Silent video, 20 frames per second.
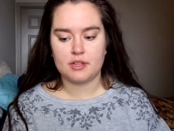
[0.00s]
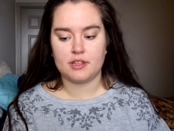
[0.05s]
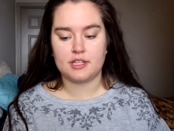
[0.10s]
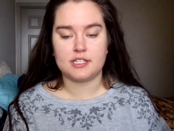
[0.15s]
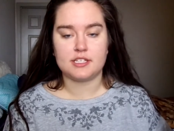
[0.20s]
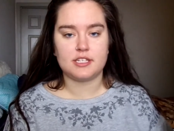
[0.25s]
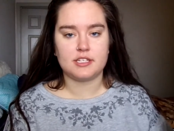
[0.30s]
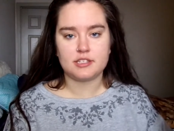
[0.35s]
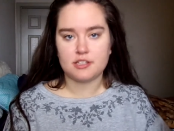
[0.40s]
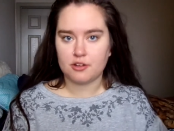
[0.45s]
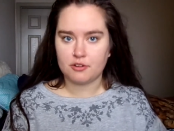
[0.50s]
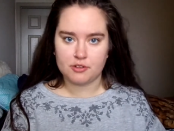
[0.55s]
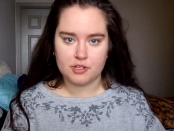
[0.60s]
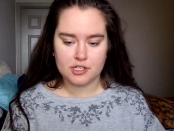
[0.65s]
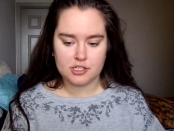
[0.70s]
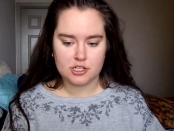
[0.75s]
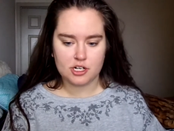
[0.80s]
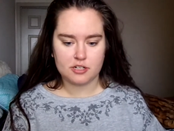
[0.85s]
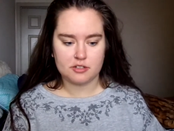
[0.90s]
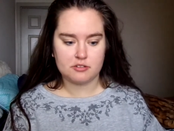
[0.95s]
This is the only
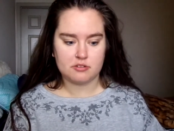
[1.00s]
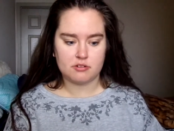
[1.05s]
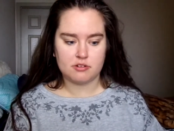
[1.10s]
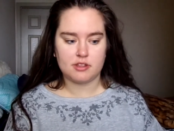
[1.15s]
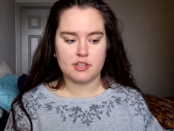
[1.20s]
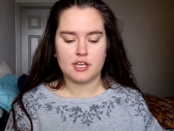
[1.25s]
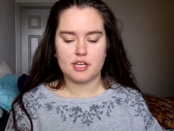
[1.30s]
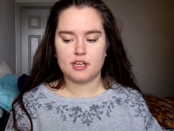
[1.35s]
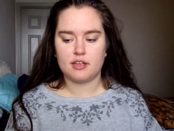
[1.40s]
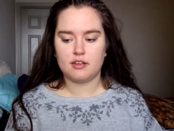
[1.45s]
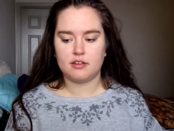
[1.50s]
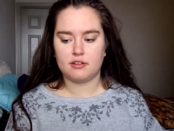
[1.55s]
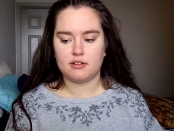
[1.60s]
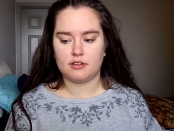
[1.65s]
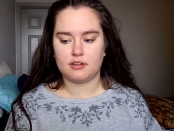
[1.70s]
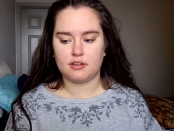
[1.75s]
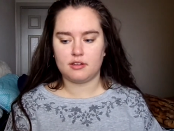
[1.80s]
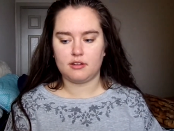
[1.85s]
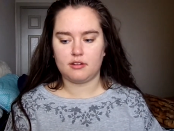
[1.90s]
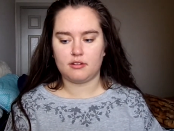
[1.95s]
drugstore thing,
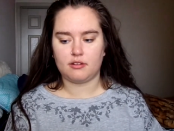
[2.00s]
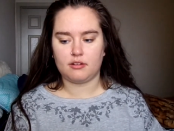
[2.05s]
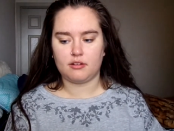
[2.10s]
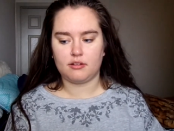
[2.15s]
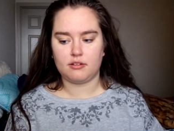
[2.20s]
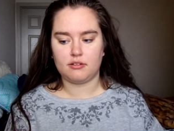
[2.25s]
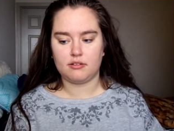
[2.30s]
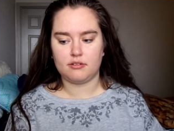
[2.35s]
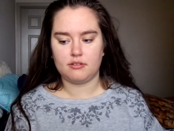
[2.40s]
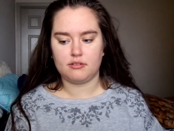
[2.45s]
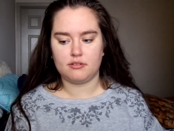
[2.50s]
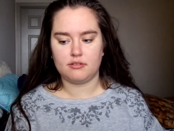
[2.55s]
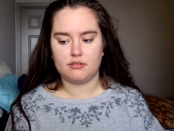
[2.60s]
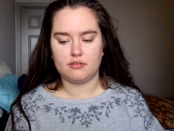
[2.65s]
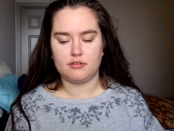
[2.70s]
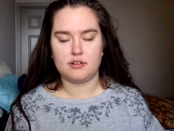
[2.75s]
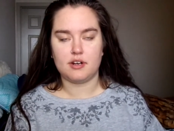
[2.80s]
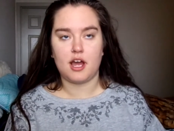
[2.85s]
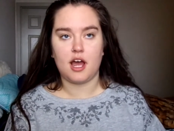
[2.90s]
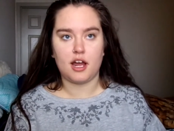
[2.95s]

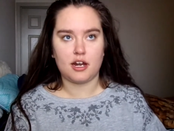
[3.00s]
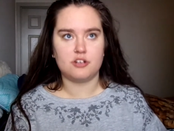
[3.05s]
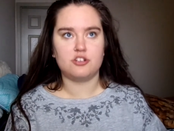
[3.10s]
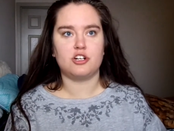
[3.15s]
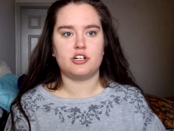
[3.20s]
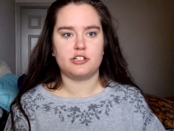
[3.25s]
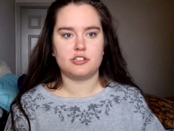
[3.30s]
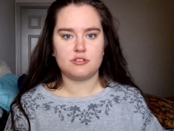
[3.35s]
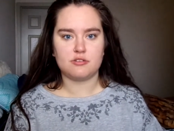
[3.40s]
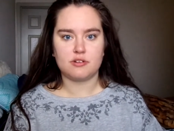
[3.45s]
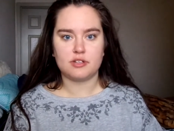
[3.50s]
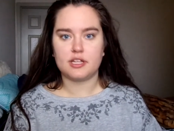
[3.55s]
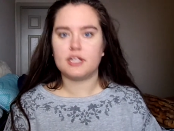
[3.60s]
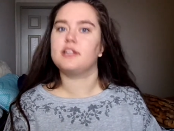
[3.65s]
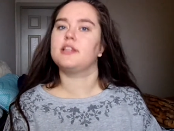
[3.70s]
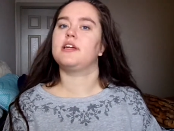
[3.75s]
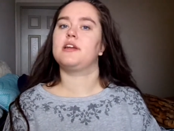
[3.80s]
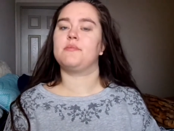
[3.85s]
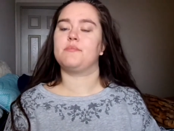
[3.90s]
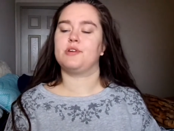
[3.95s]
non-drugstore thing
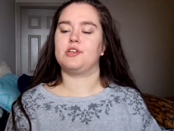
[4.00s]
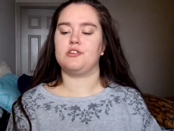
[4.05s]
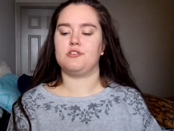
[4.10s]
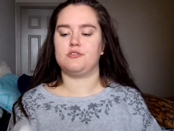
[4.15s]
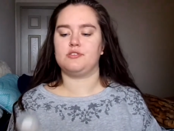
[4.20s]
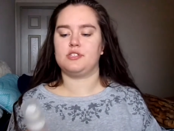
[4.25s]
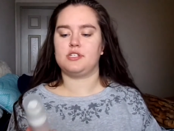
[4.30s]
that I'm going to use